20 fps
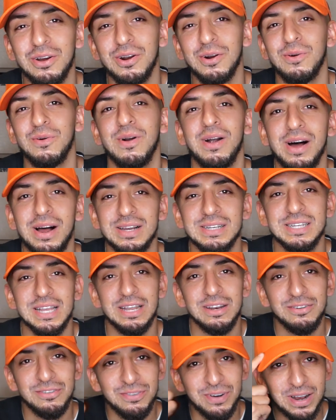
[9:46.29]
to Ross
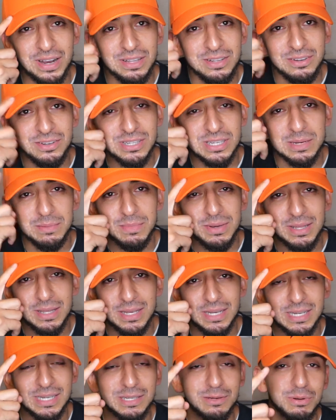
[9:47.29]
and find you some of
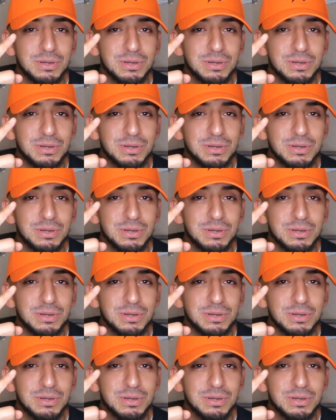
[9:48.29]
these,